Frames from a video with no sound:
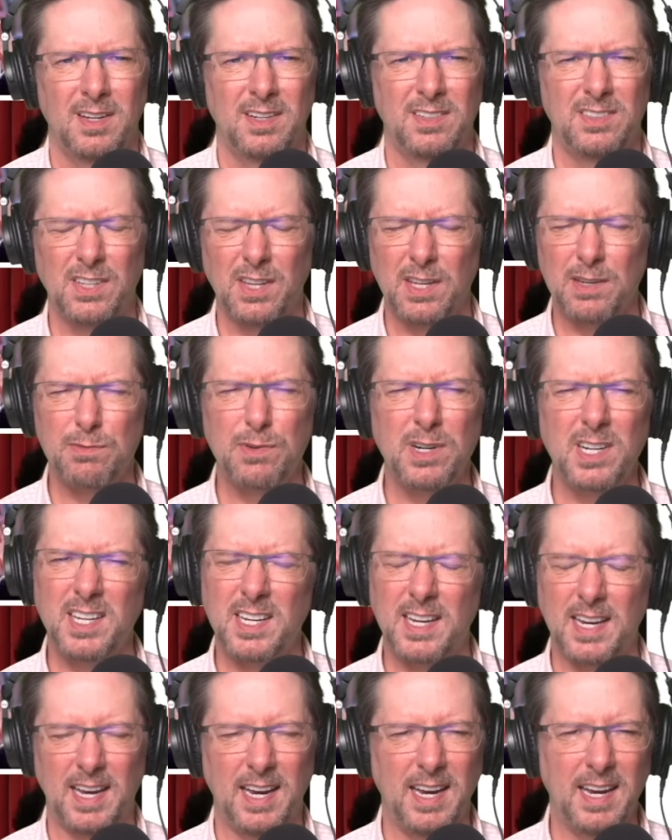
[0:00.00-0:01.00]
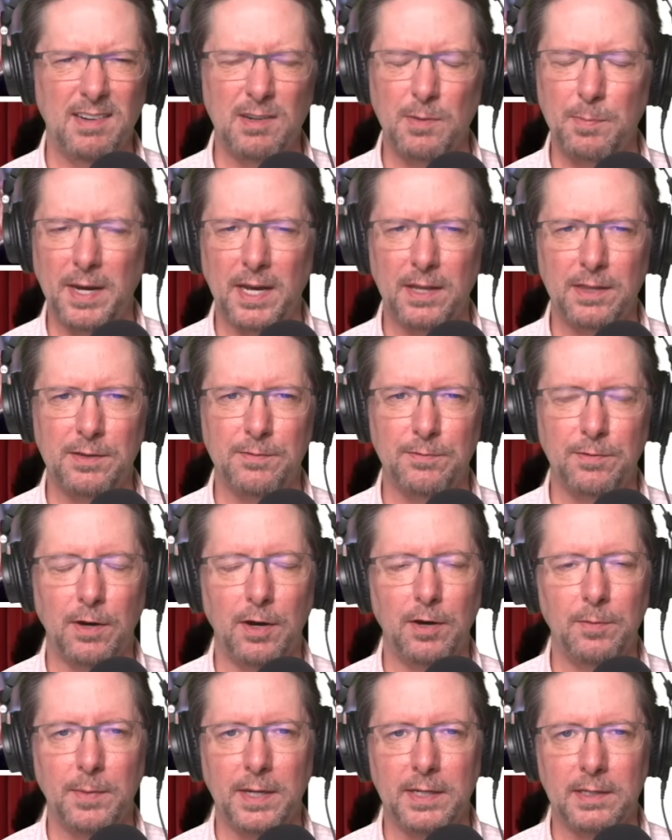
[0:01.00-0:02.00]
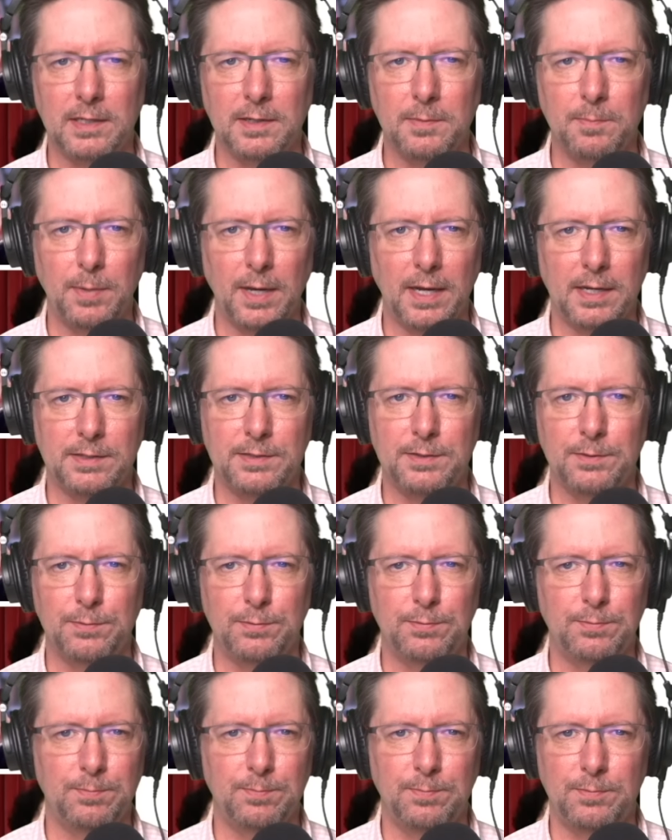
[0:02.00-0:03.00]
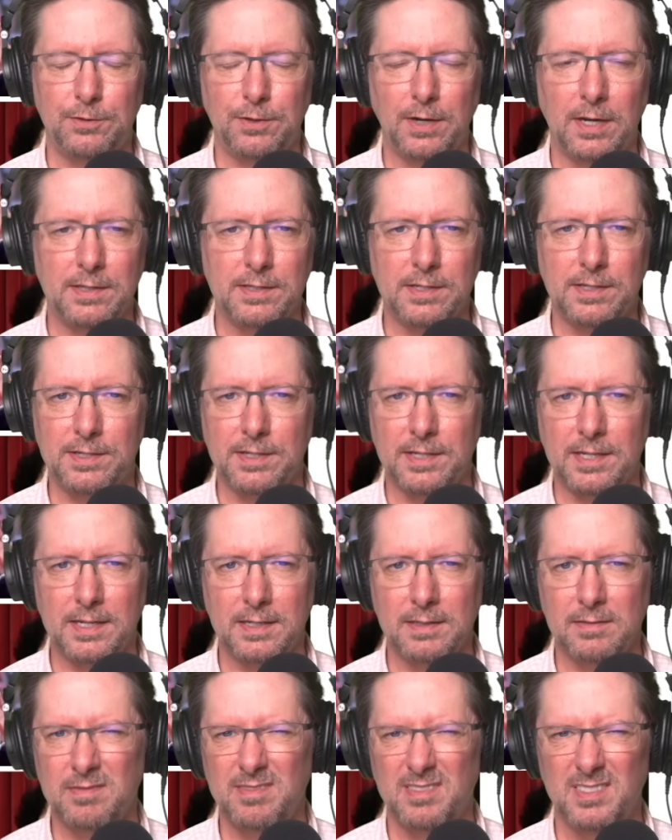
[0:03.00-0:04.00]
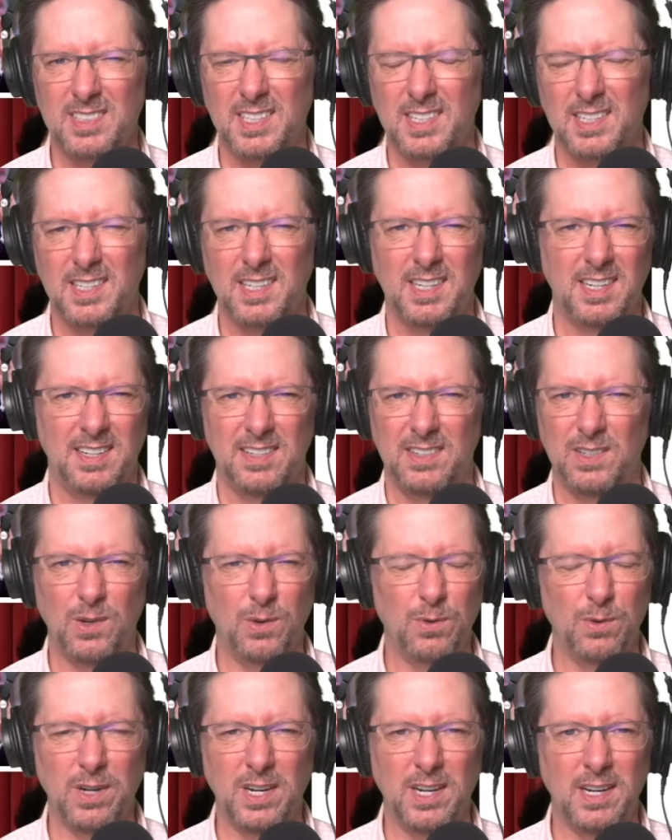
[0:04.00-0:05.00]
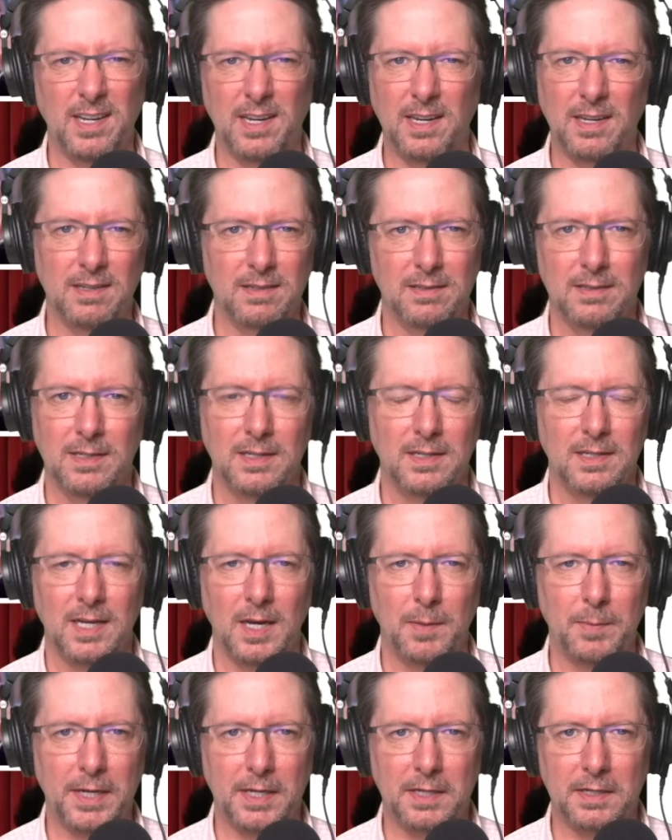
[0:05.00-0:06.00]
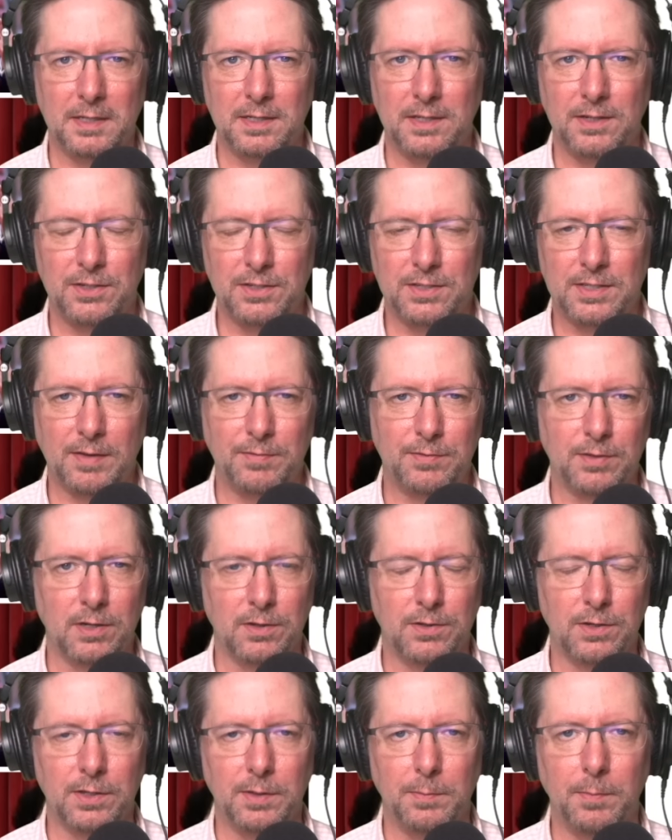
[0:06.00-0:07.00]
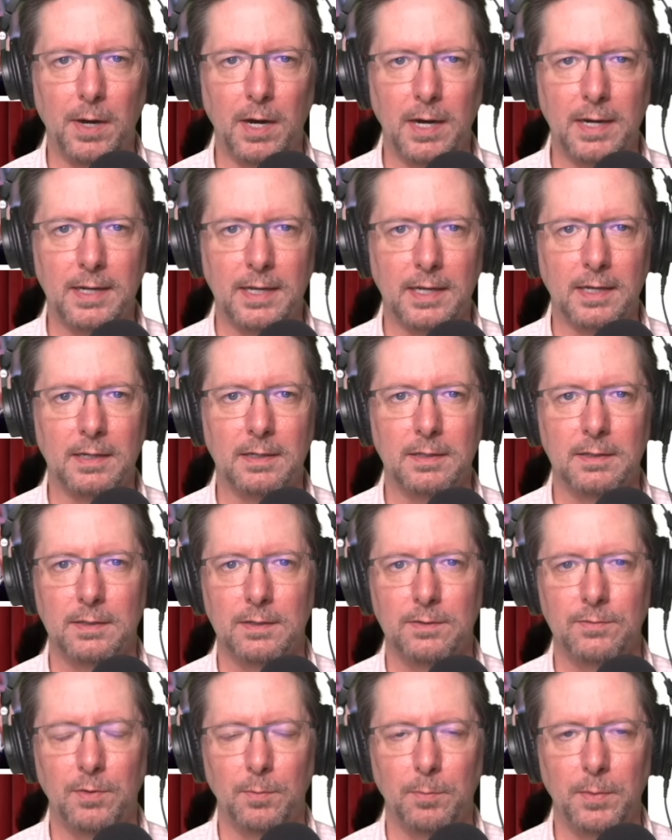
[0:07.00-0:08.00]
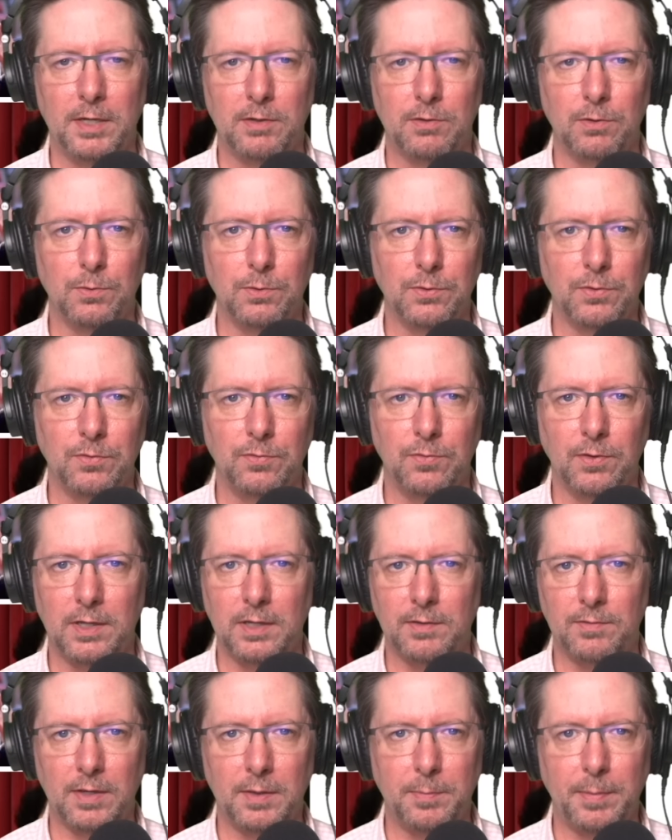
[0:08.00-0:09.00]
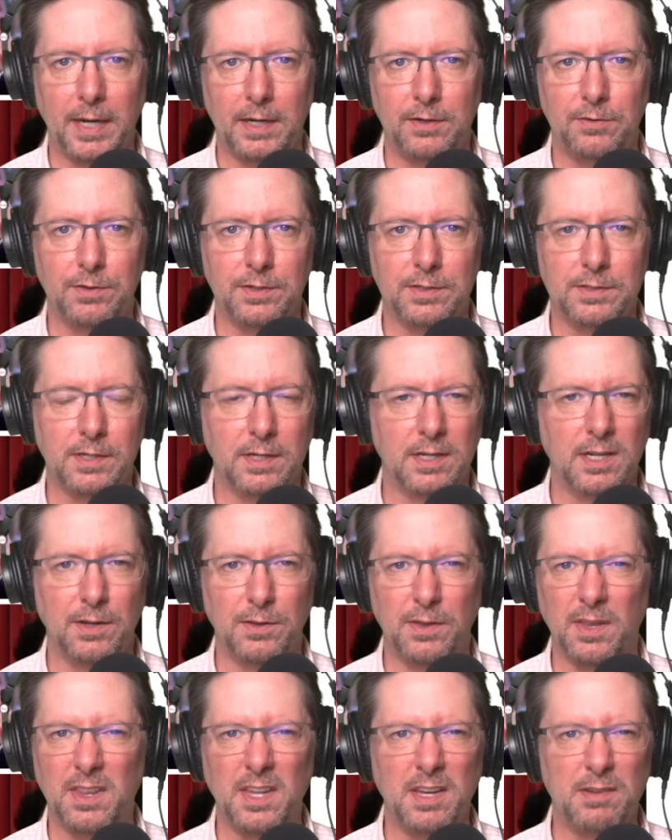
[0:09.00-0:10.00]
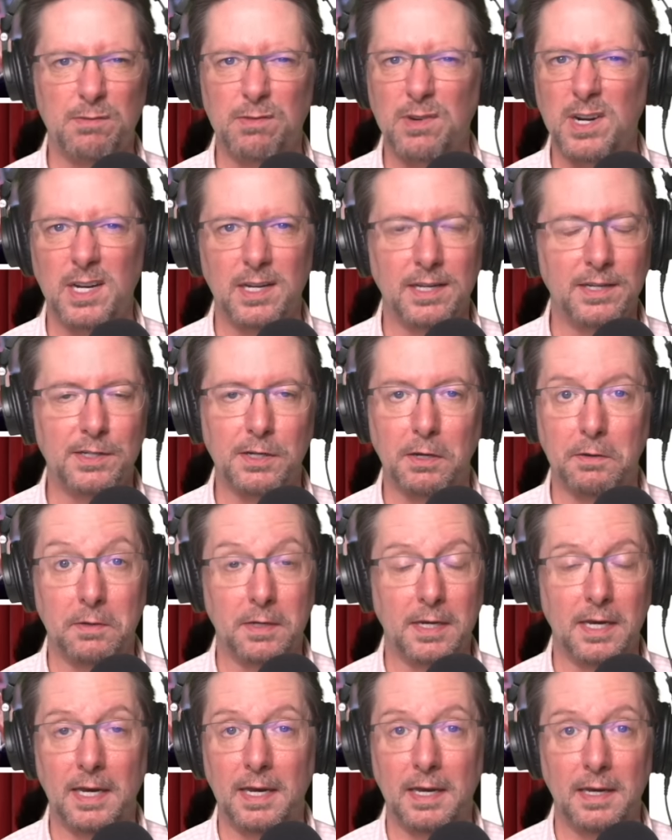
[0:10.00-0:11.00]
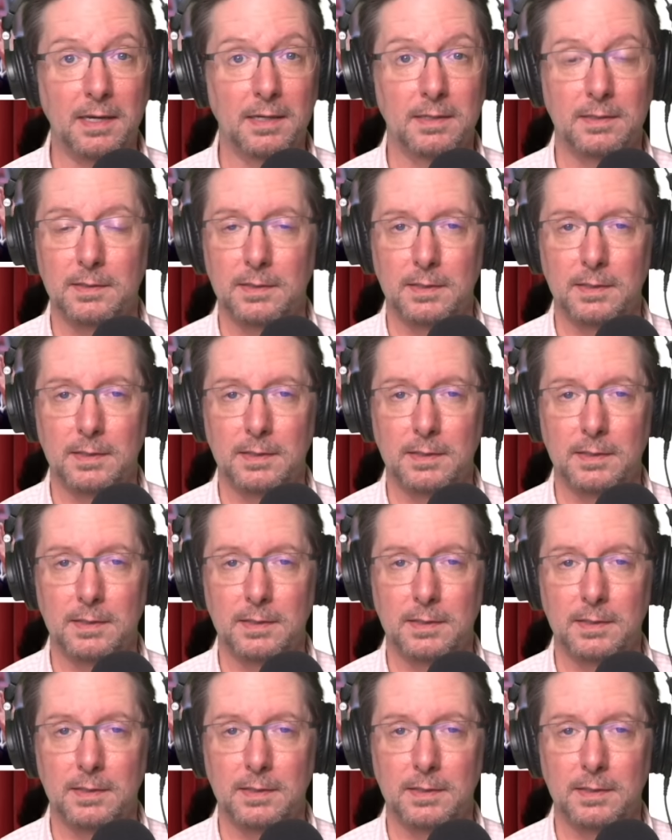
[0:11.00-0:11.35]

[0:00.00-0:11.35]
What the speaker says: Do they really care about the environmental impacts of transitioning? Not really. I mean, you just have to look at the mining for minerals for EV batteries to know that they really don't care.